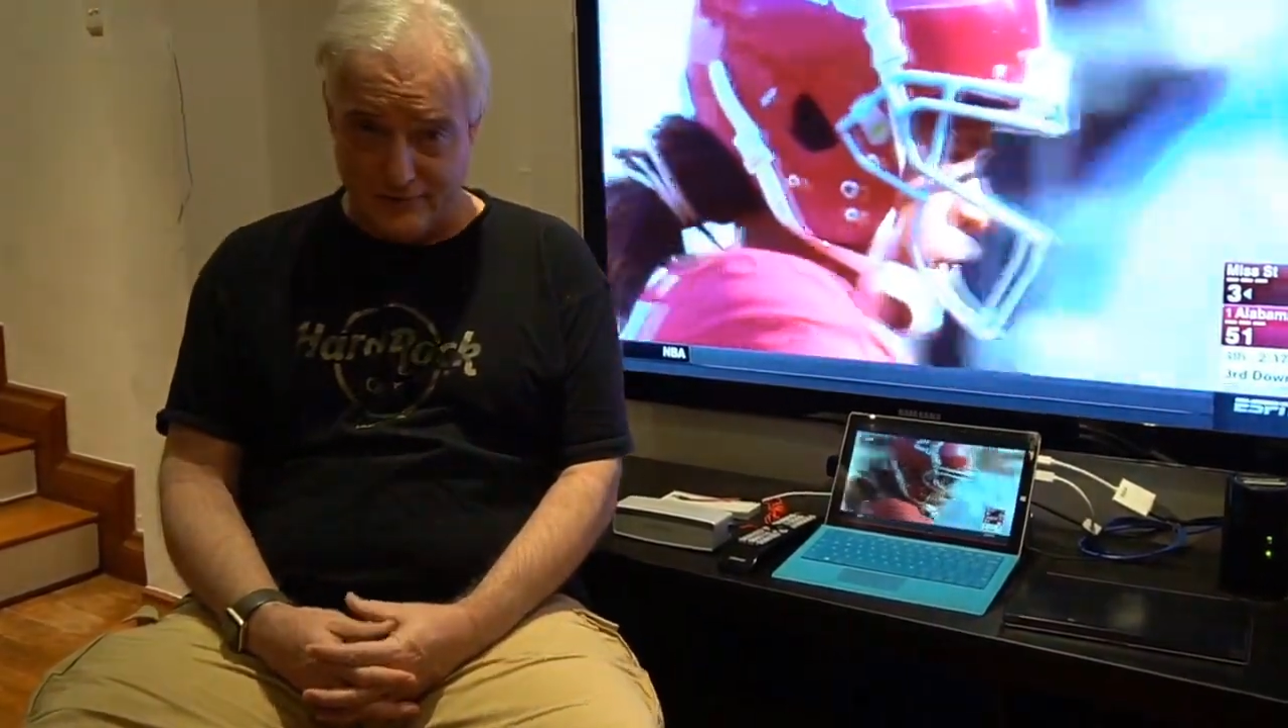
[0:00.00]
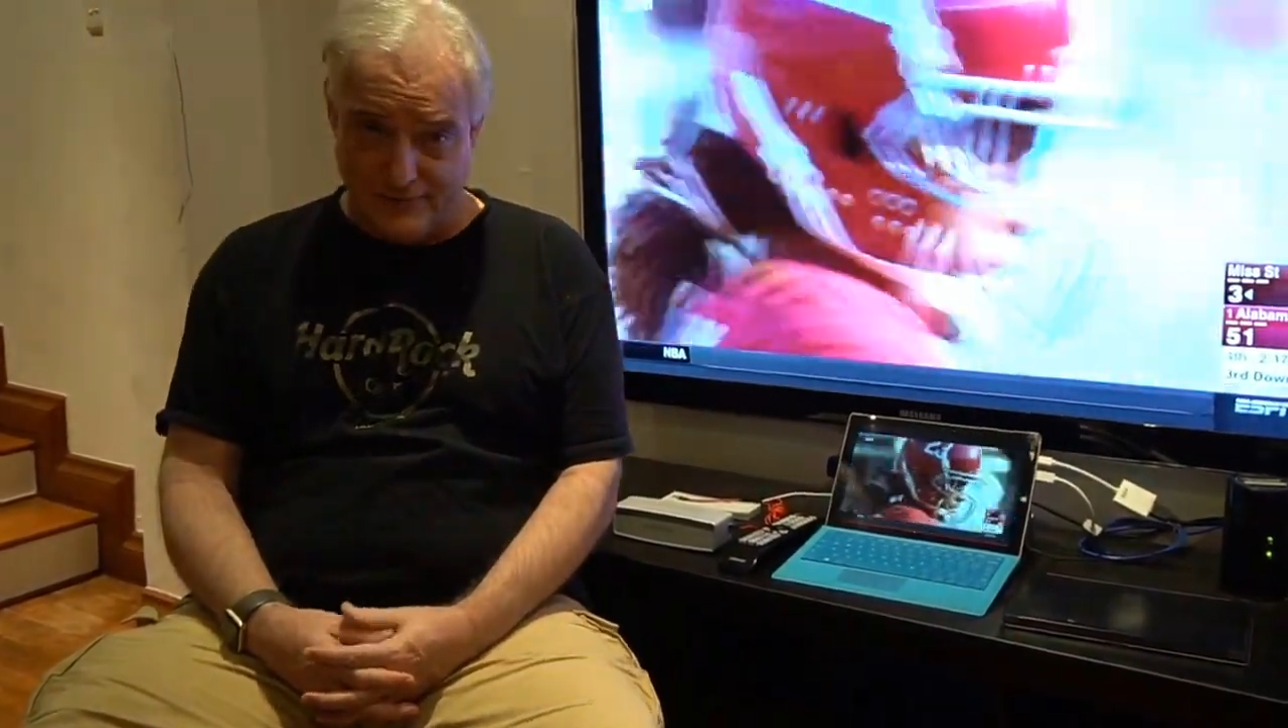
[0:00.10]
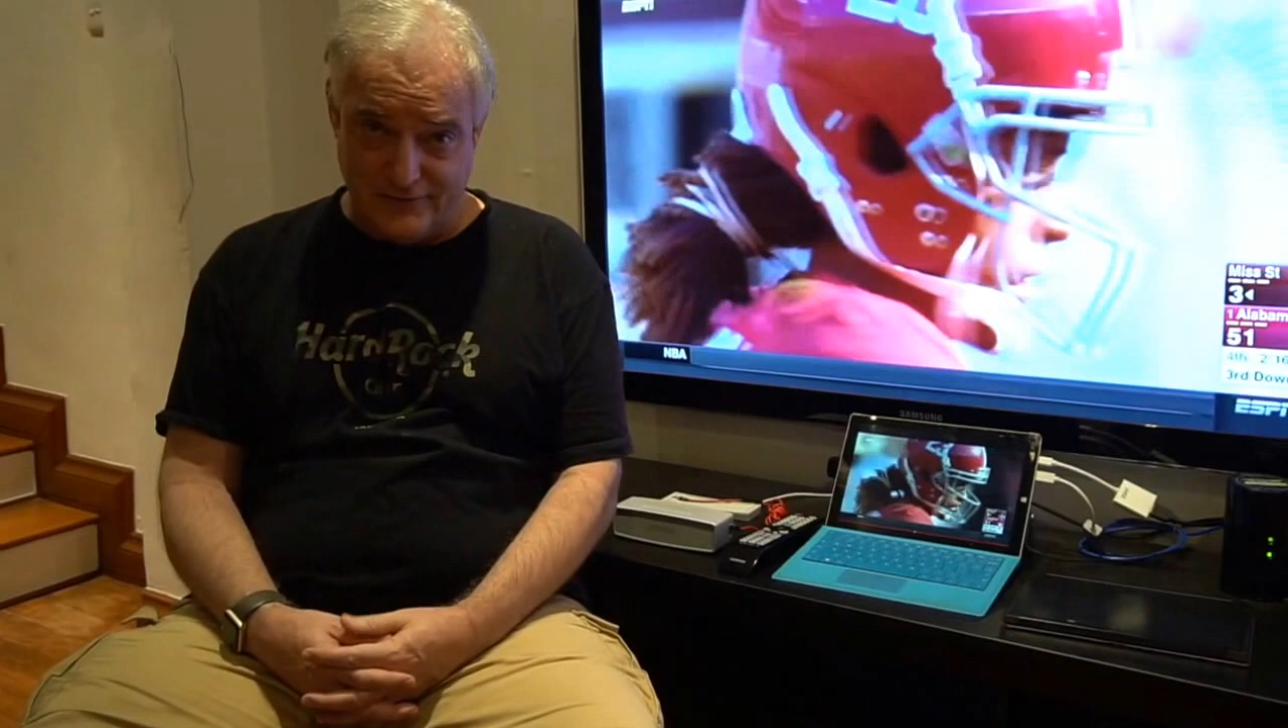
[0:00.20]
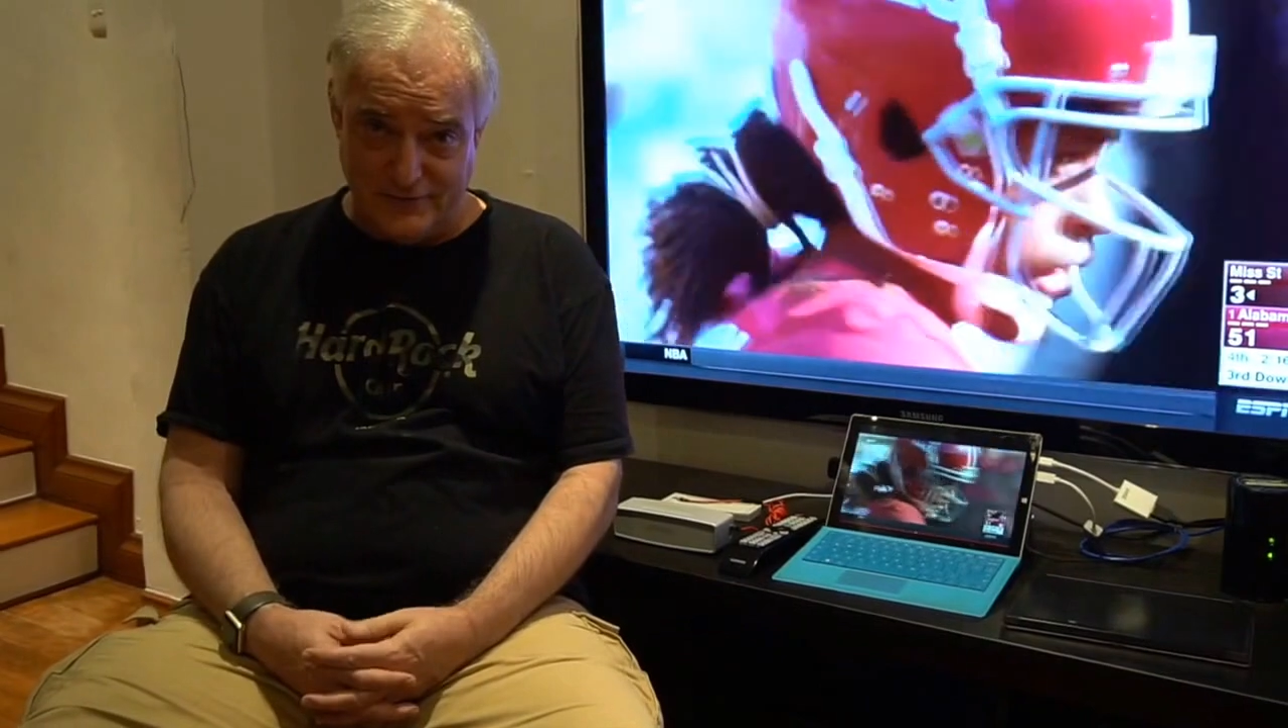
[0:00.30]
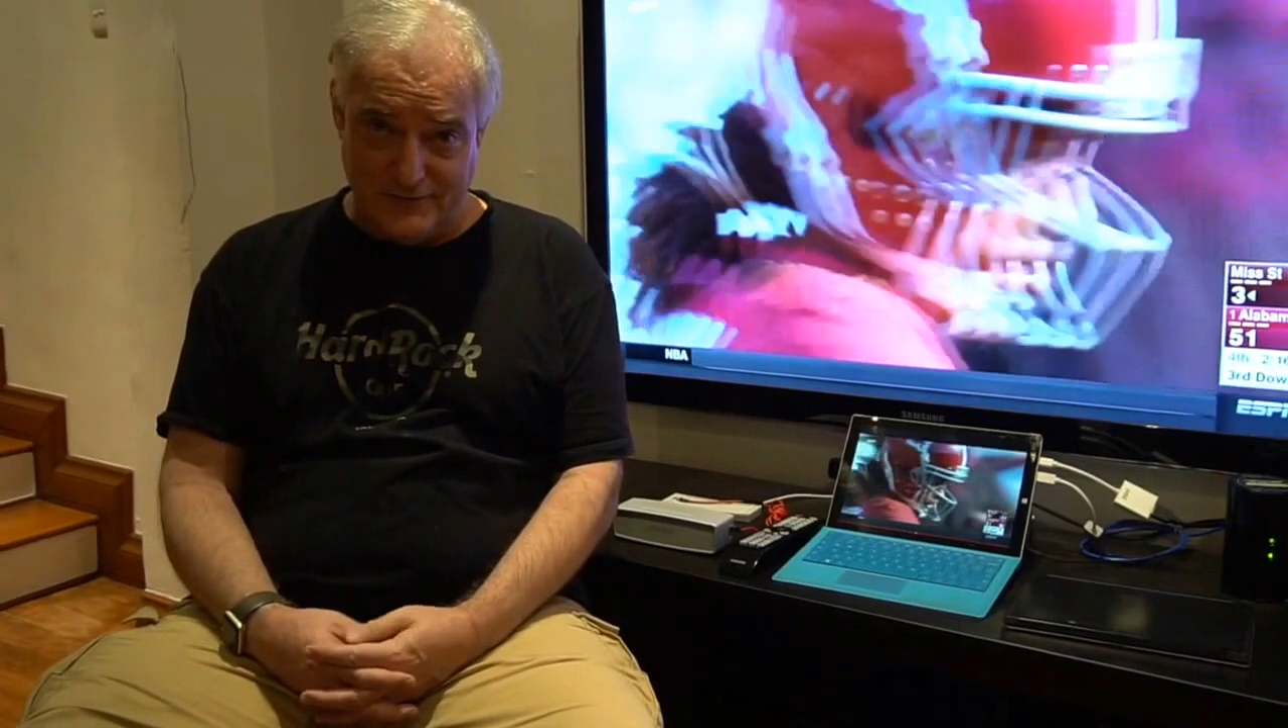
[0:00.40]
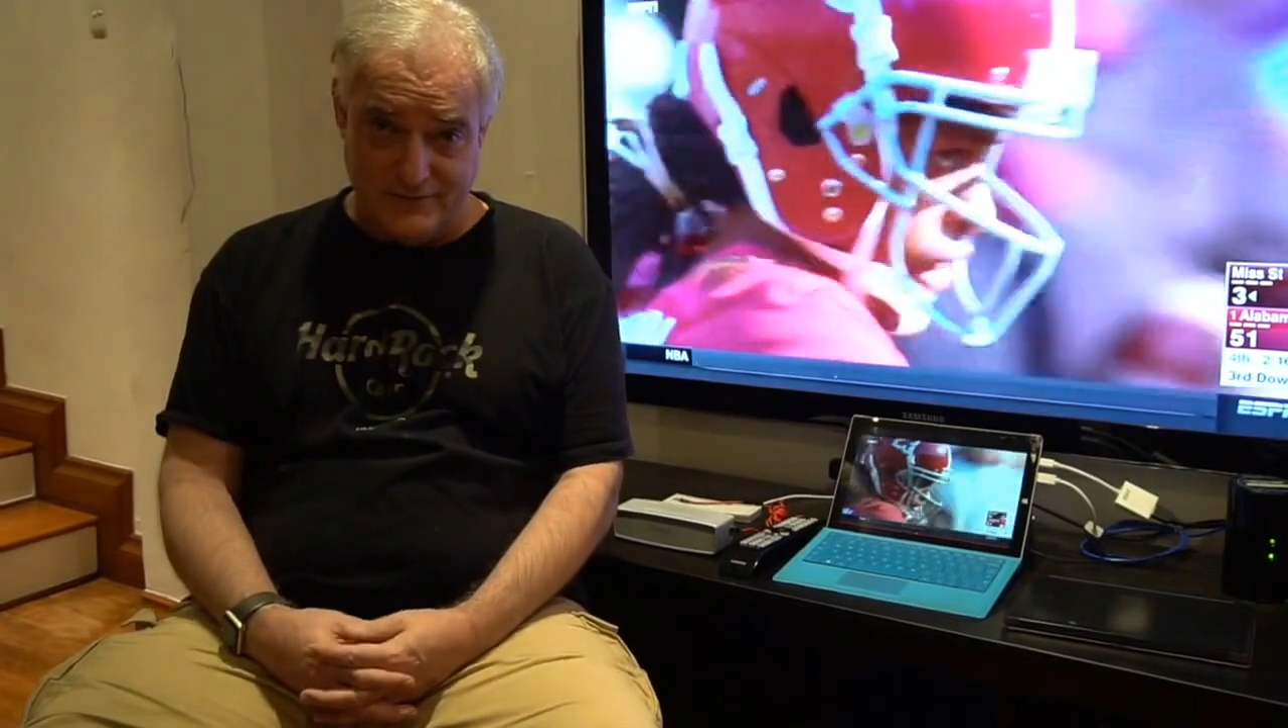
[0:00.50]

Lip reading: aren't doing